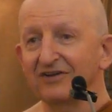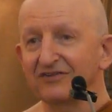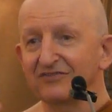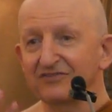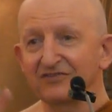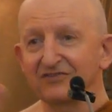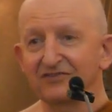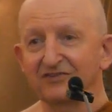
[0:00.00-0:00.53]

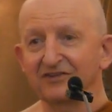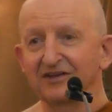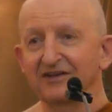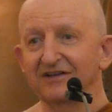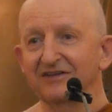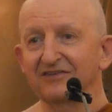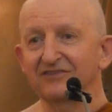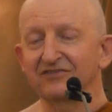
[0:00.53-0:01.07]

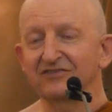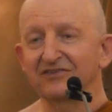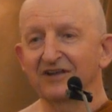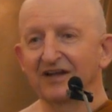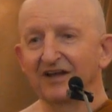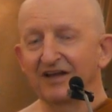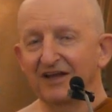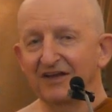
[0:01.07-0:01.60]

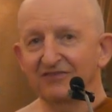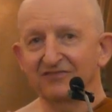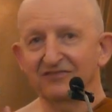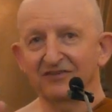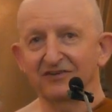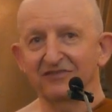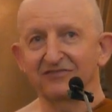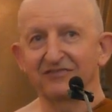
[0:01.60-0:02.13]
It's
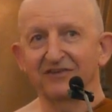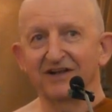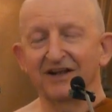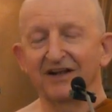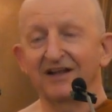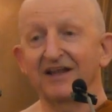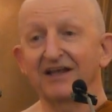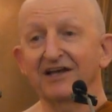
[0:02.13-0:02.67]
sort
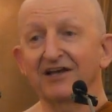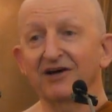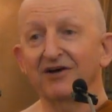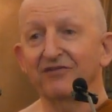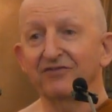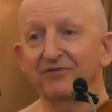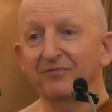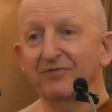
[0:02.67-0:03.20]
of let
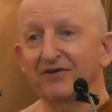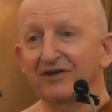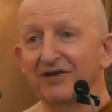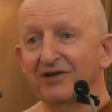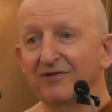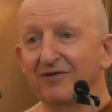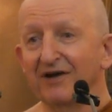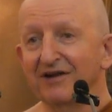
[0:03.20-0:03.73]
go of the
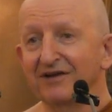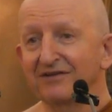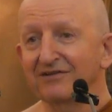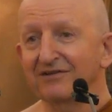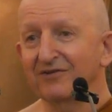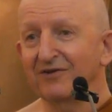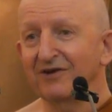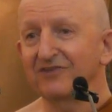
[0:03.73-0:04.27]
body
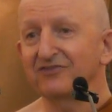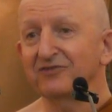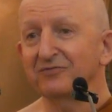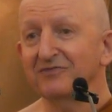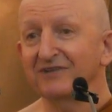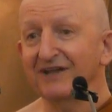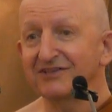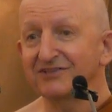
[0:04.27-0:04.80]
quite
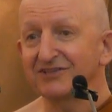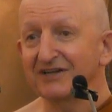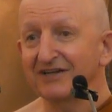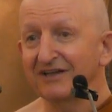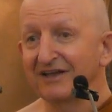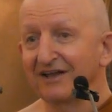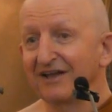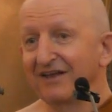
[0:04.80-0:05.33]

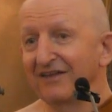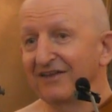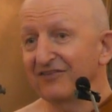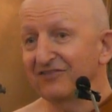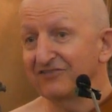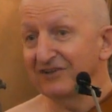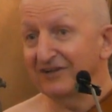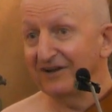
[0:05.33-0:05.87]
substantially. They're
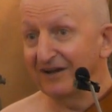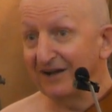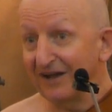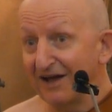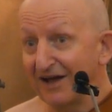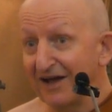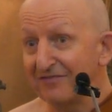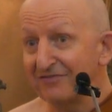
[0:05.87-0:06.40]
still
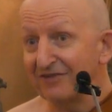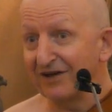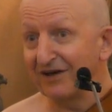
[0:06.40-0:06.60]
alive, the